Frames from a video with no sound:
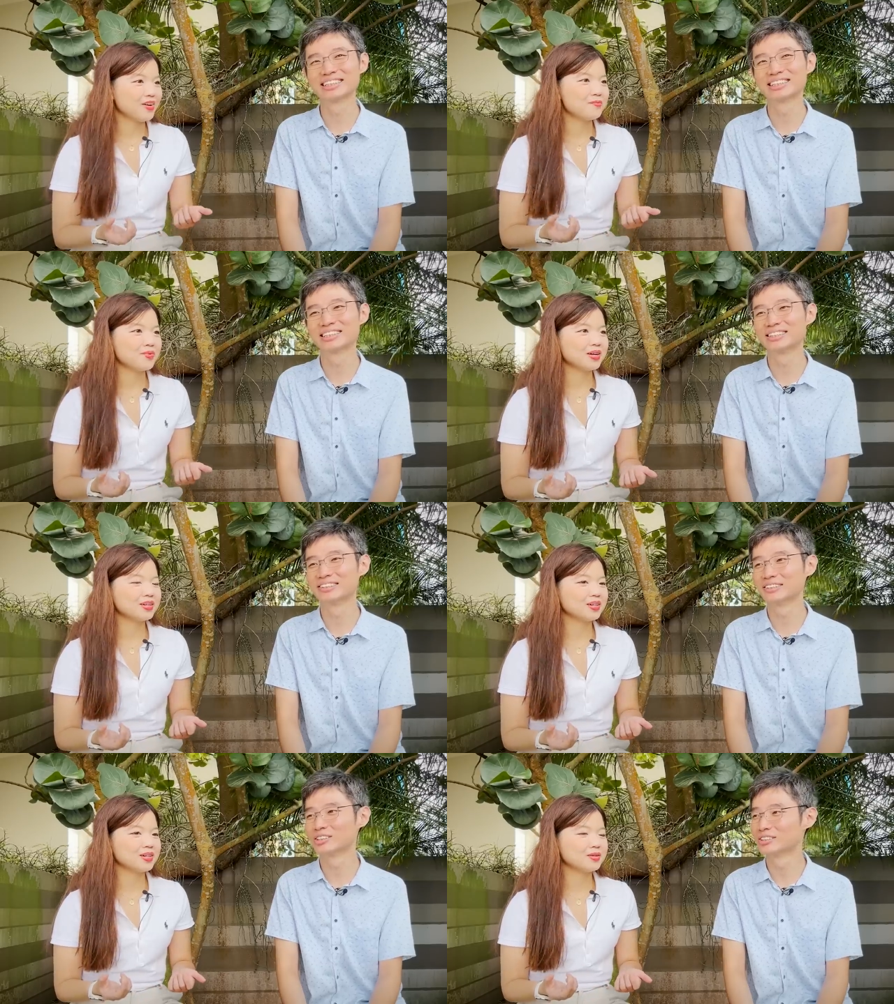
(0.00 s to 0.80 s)

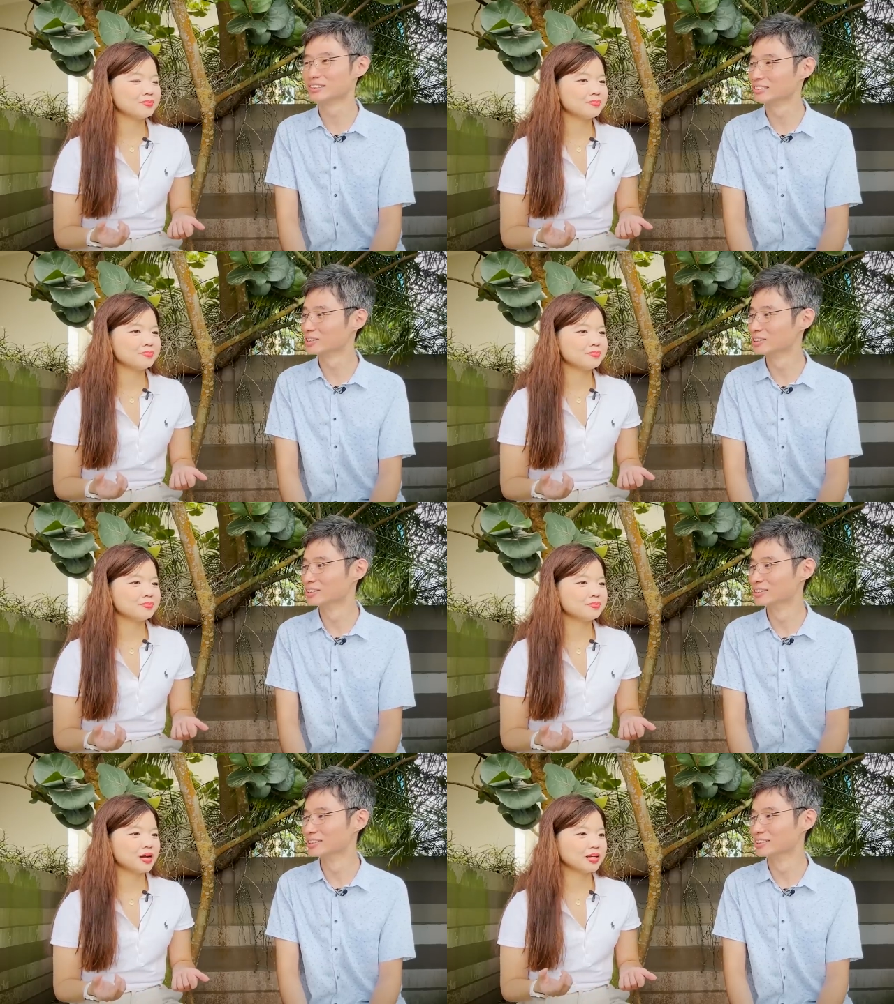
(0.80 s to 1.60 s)
Speaker 1: But um,
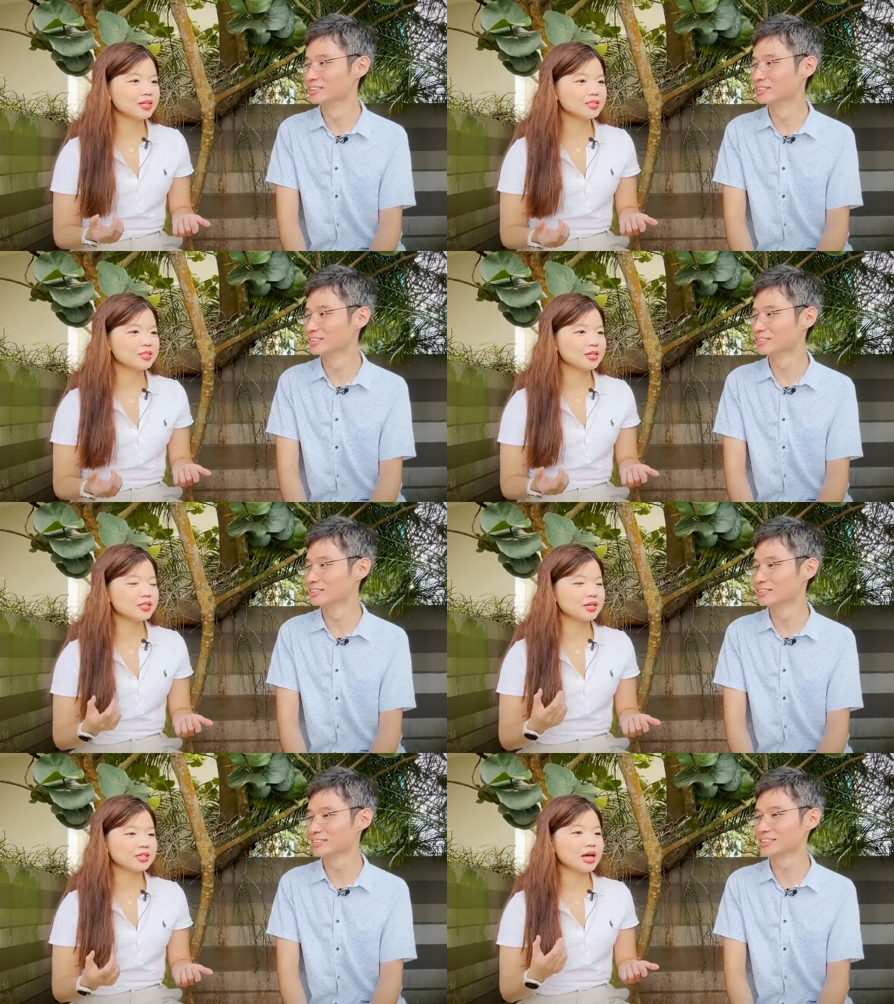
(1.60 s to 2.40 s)
I guess that
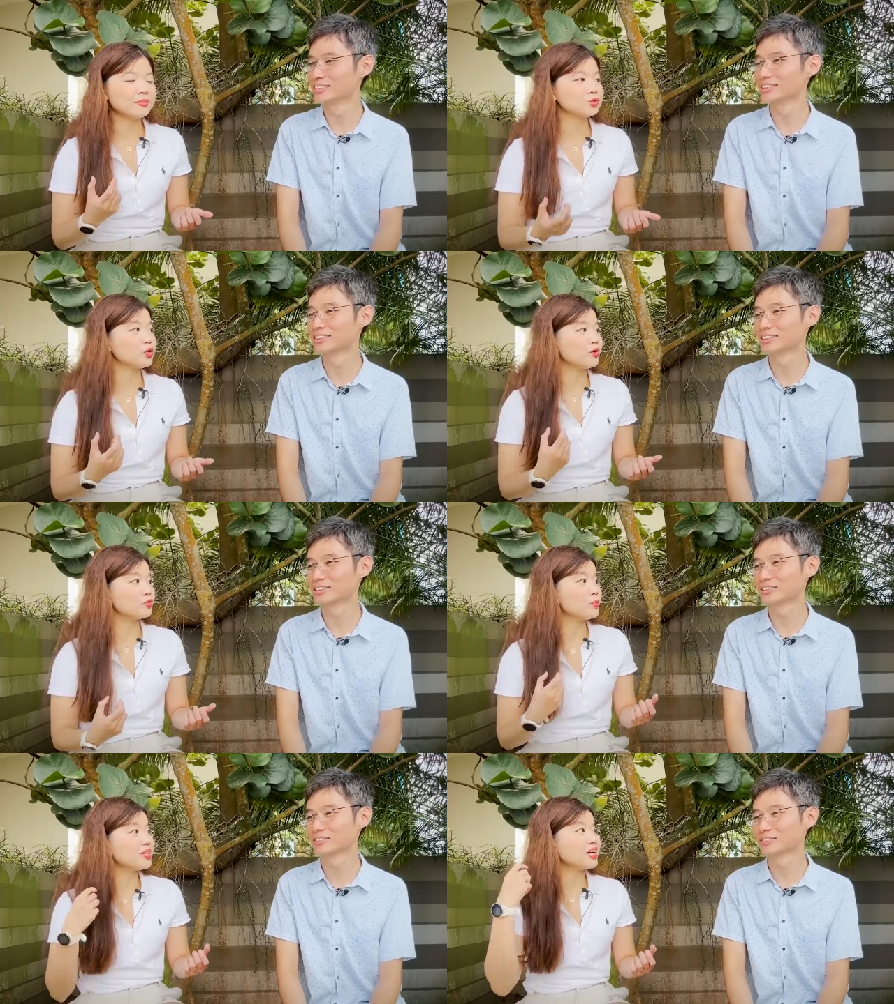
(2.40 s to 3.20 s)
there are times where you have
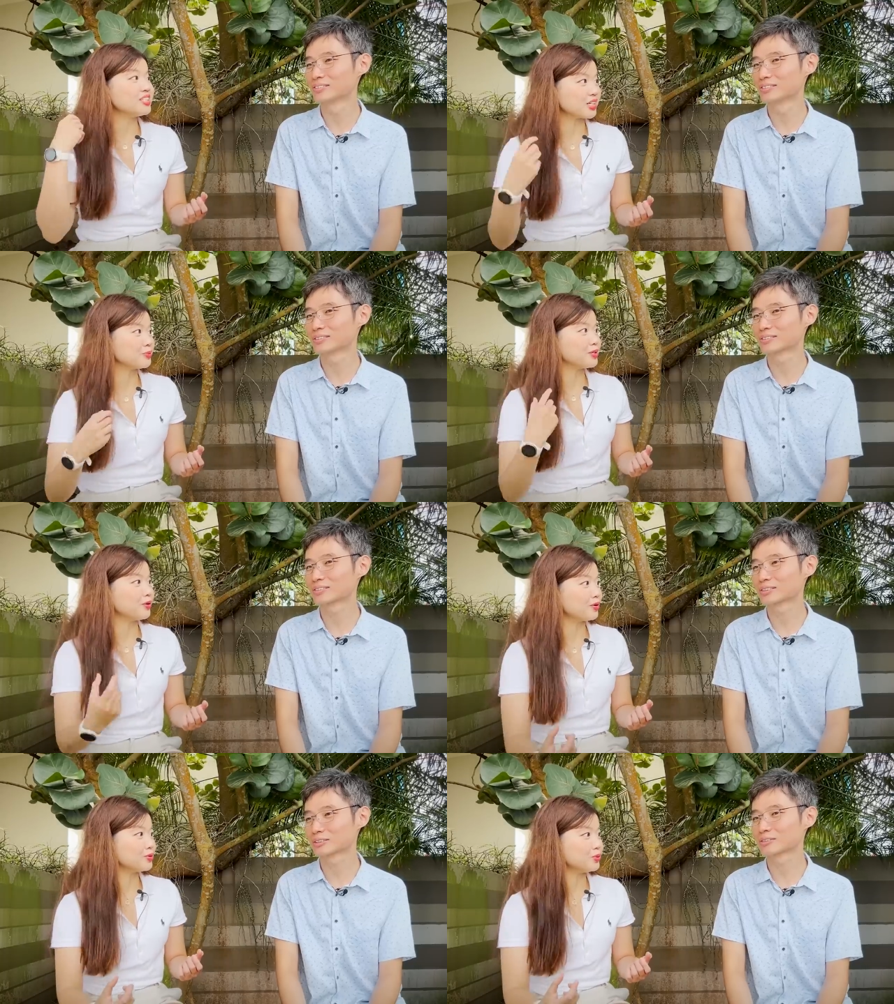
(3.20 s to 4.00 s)
to make that judgment
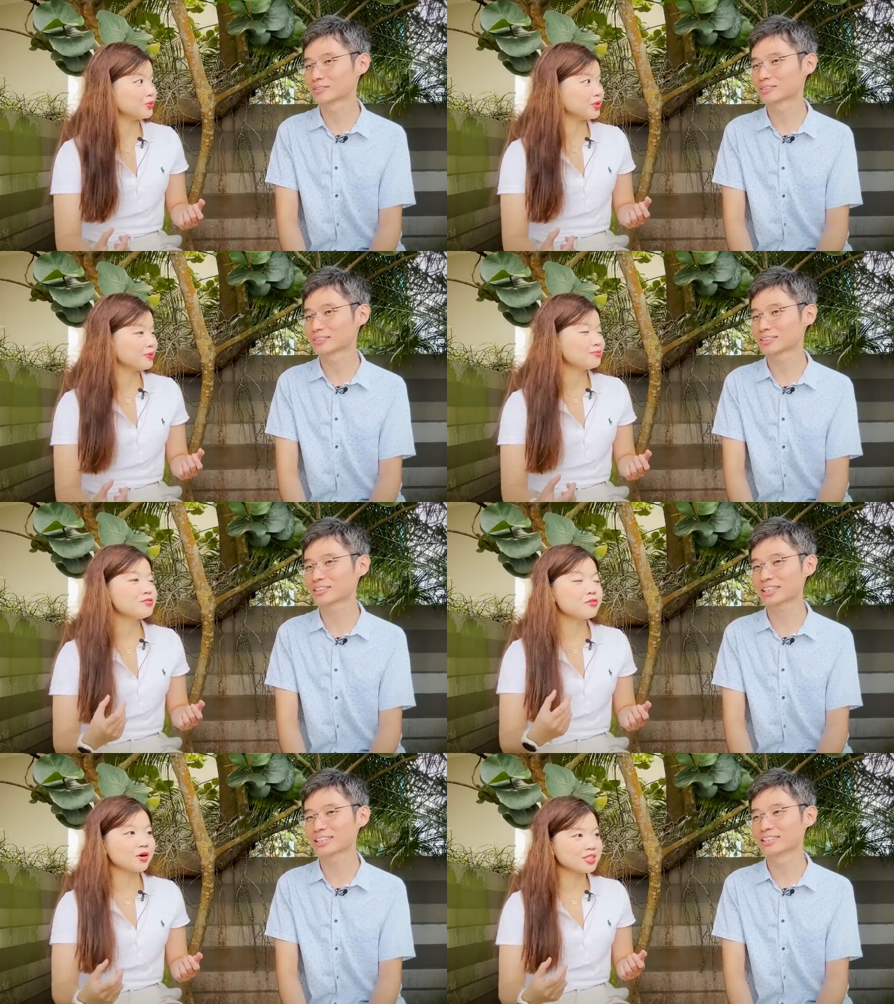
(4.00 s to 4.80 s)
call to do it.
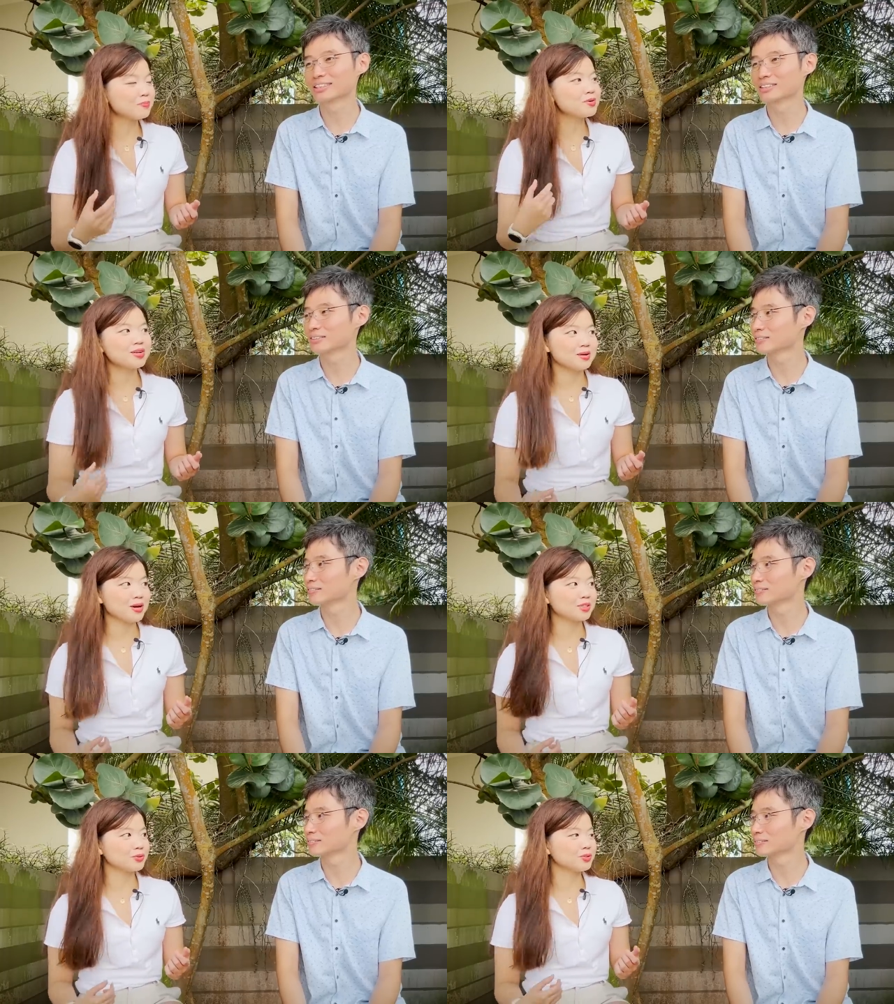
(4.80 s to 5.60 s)
Okay. For example, in the
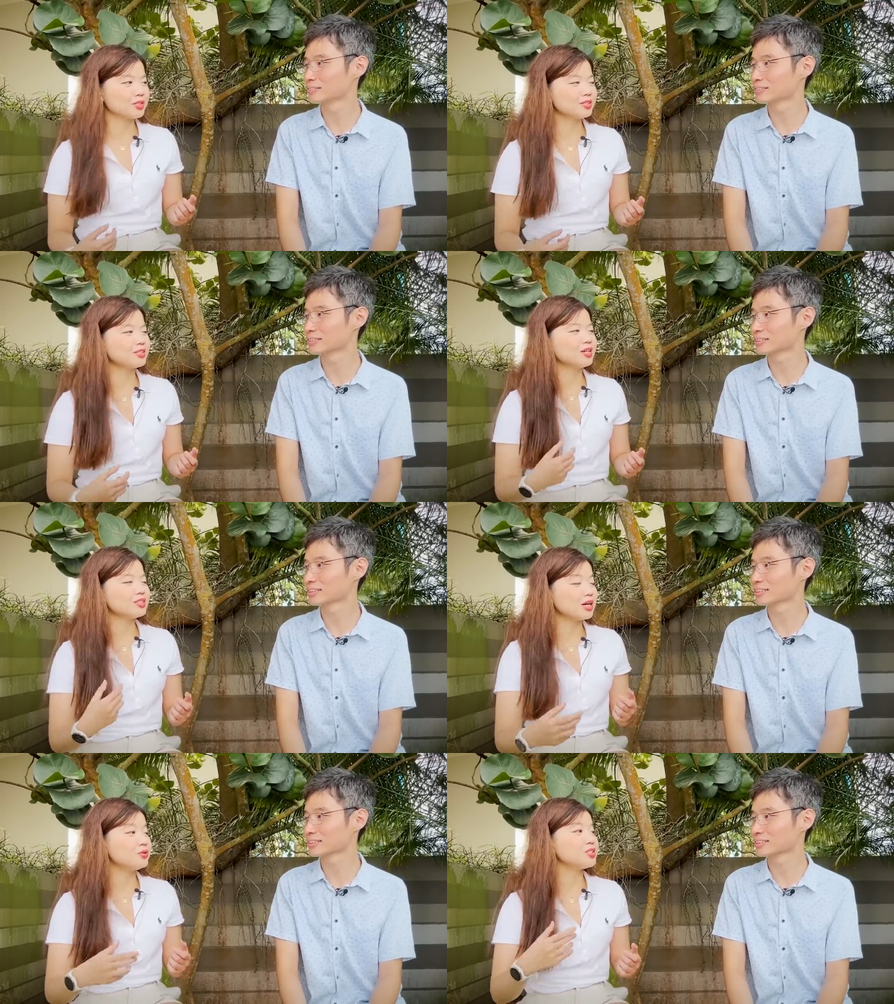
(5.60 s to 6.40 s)
past two years,
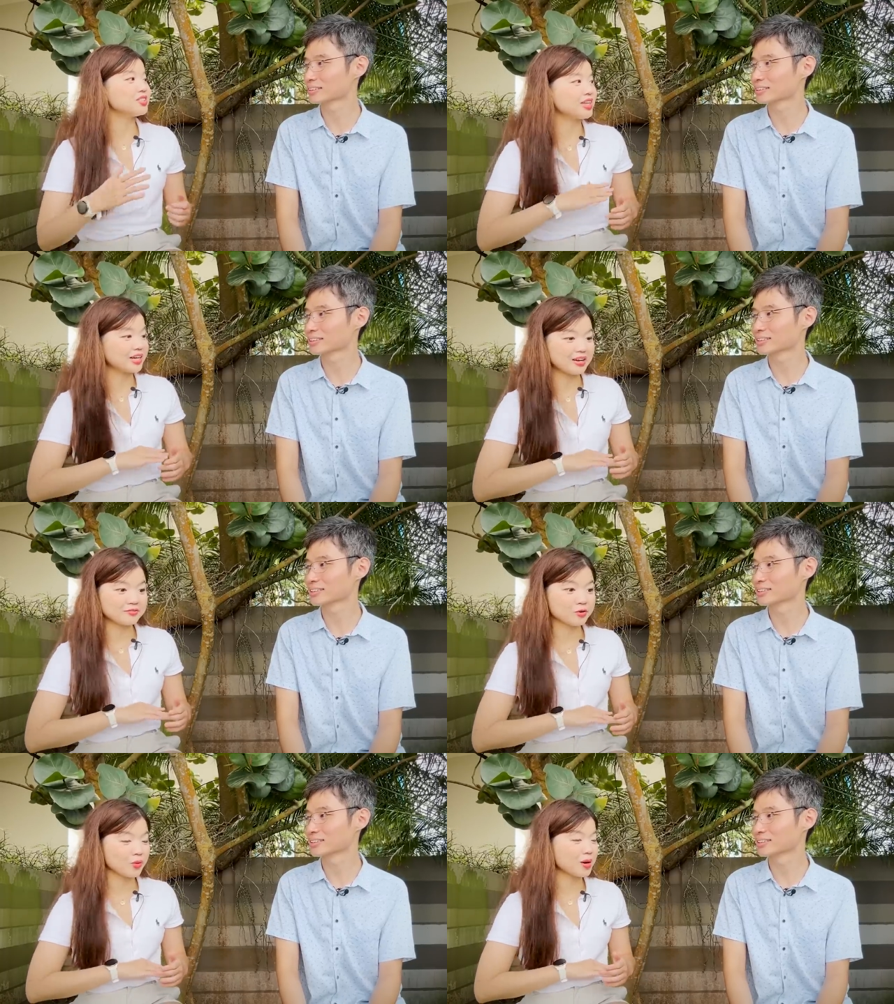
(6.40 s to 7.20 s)
salaries in tech
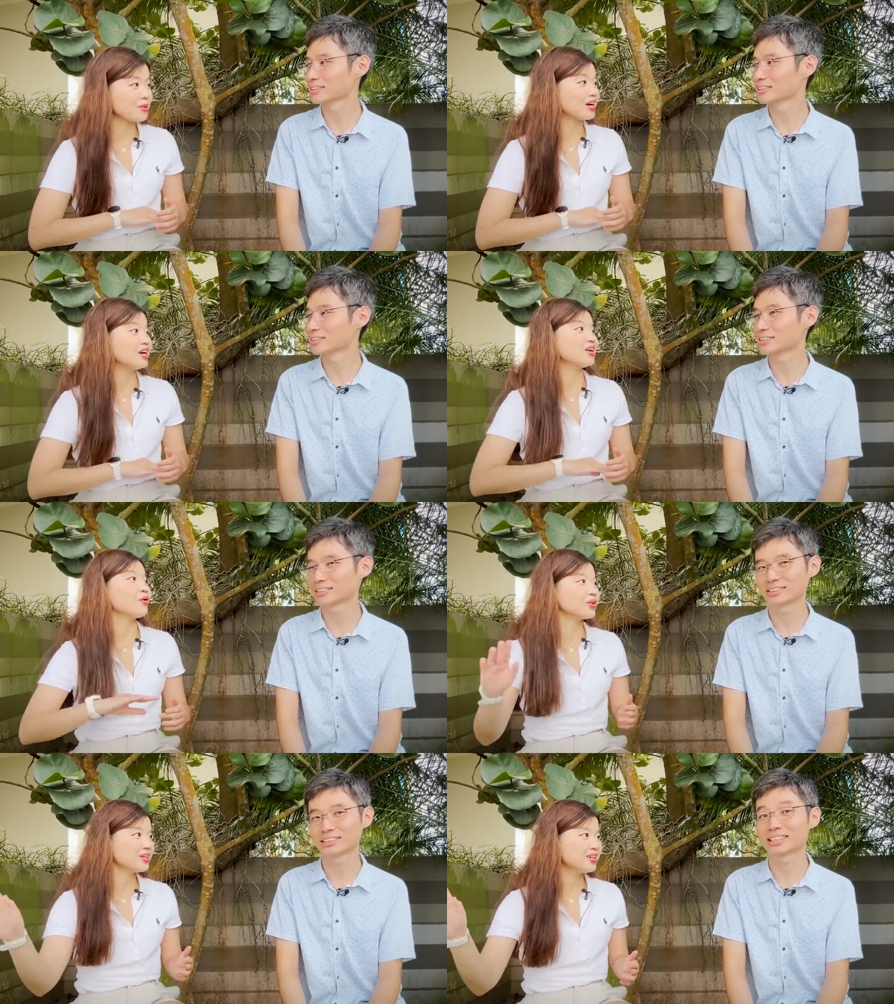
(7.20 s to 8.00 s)
have gone up like a
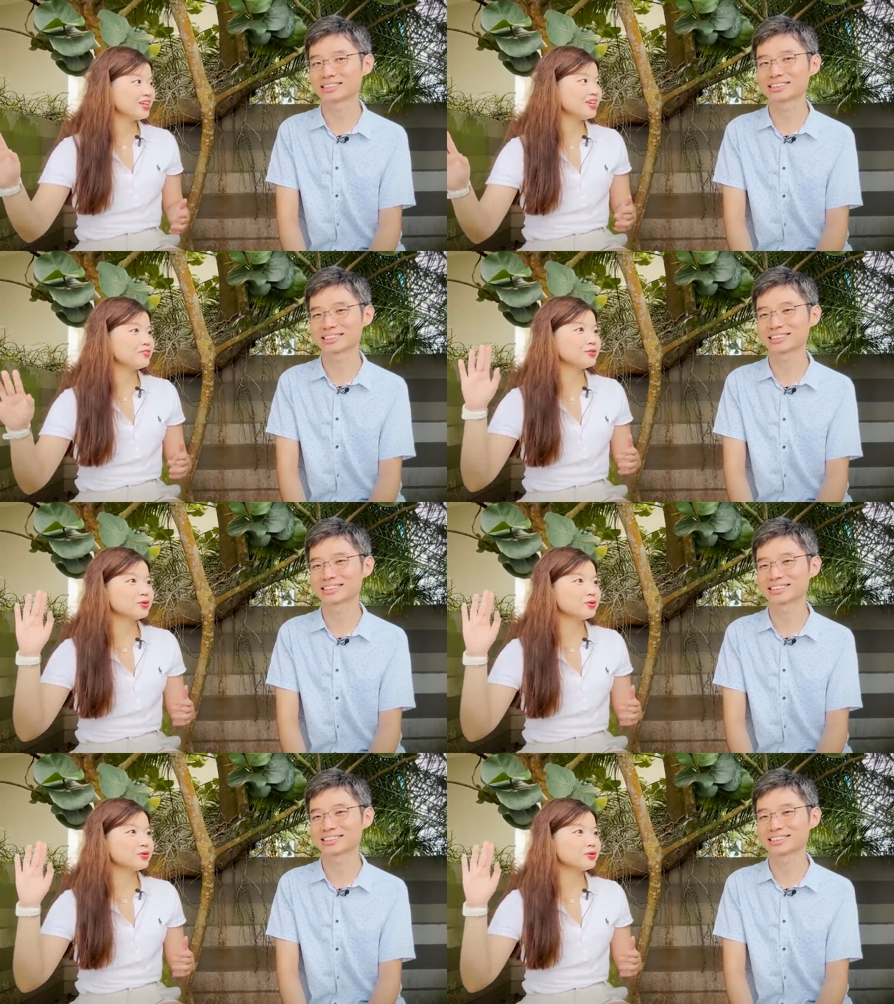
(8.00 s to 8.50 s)
lot. Yes. If you